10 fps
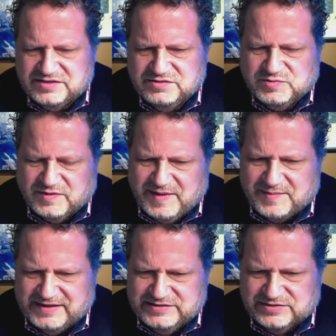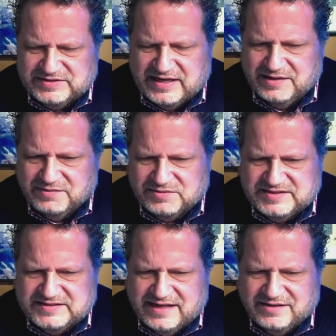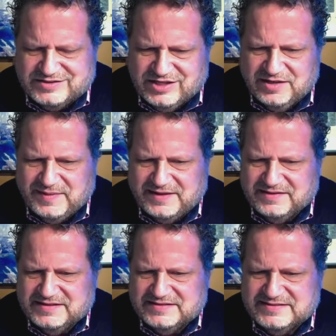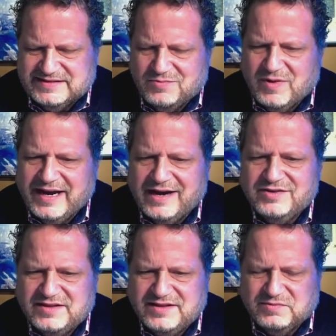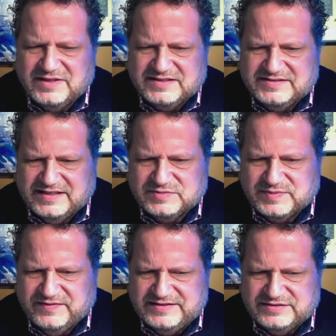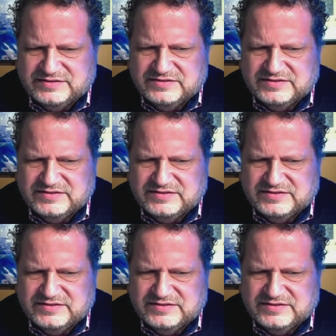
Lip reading: who's one of my mentors, and I would sit down and talk about this and say, why aren't there really sales professors?